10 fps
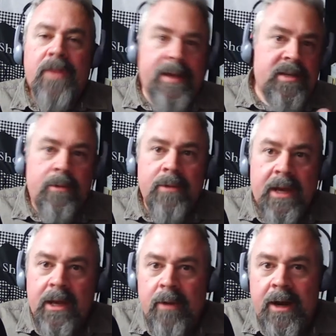things that we're
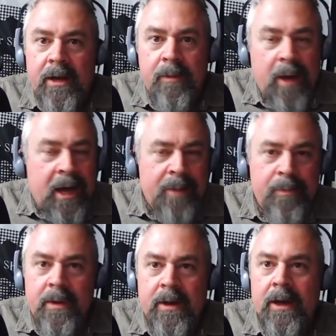getting ready to
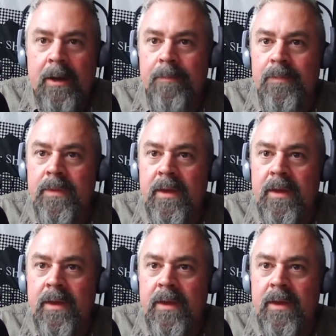pop. I'm